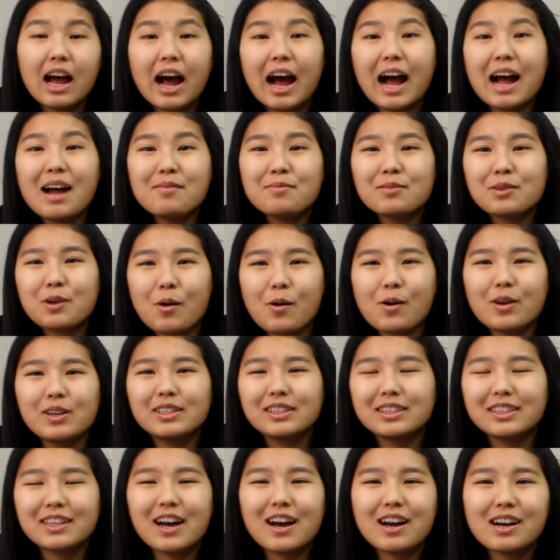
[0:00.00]
I'm going
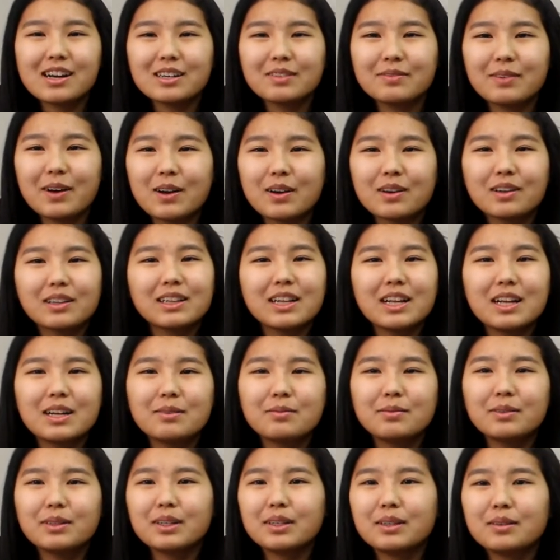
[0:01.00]
to talk about
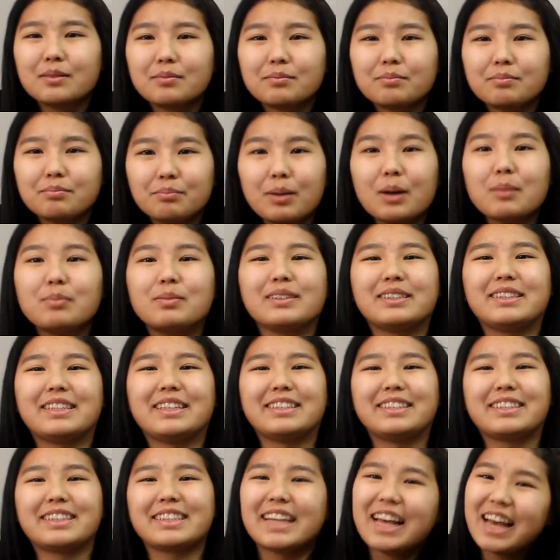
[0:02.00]
Club
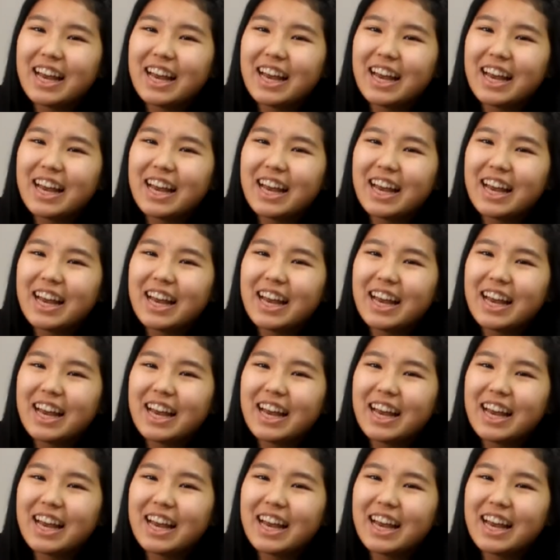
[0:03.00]
Publicist.